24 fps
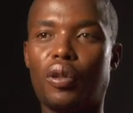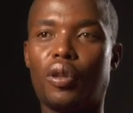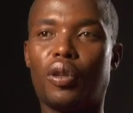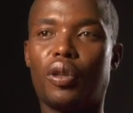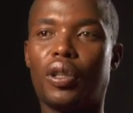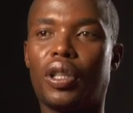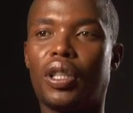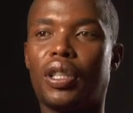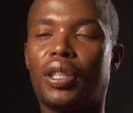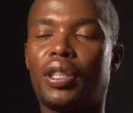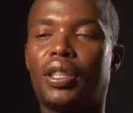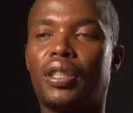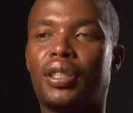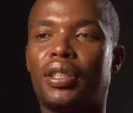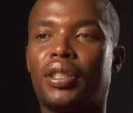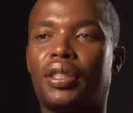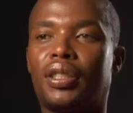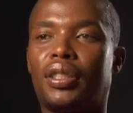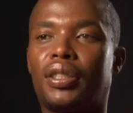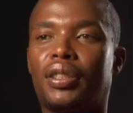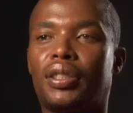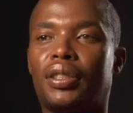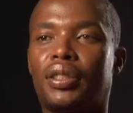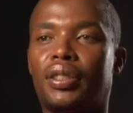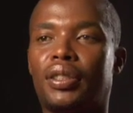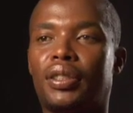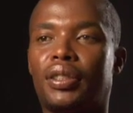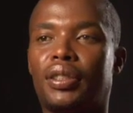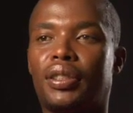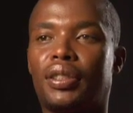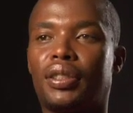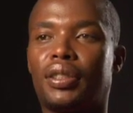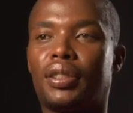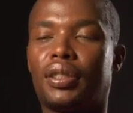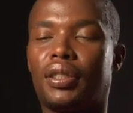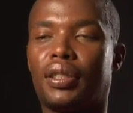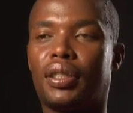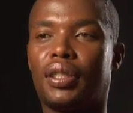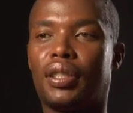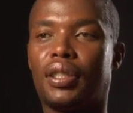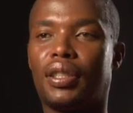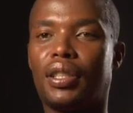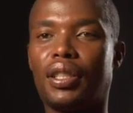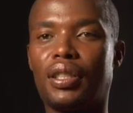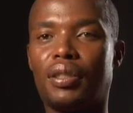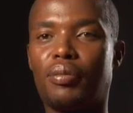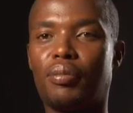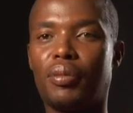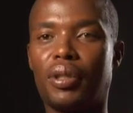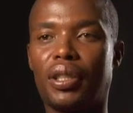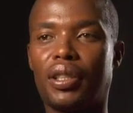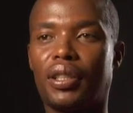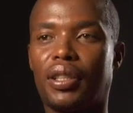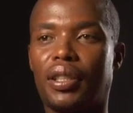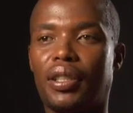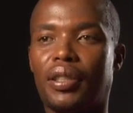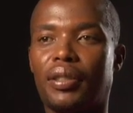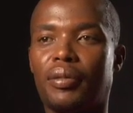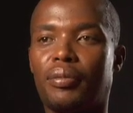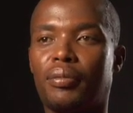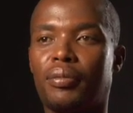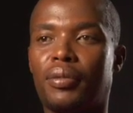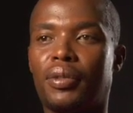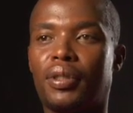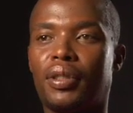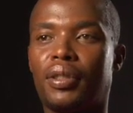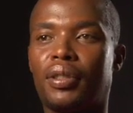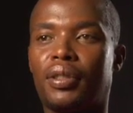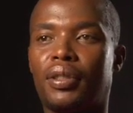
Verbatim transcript: long. Uh, that's my dream.